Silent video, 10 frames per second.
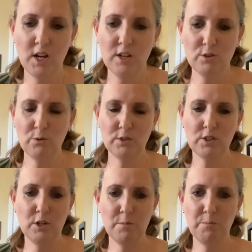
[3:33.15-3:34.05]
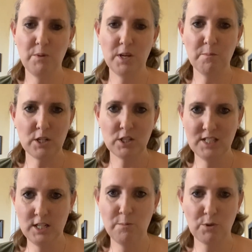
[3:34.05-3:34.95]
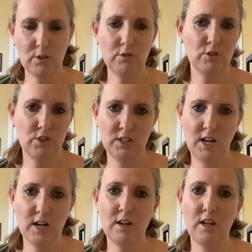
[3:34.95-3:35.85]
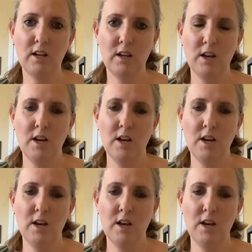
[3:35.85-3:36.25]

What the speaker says: So it's going to be a much deeper understanding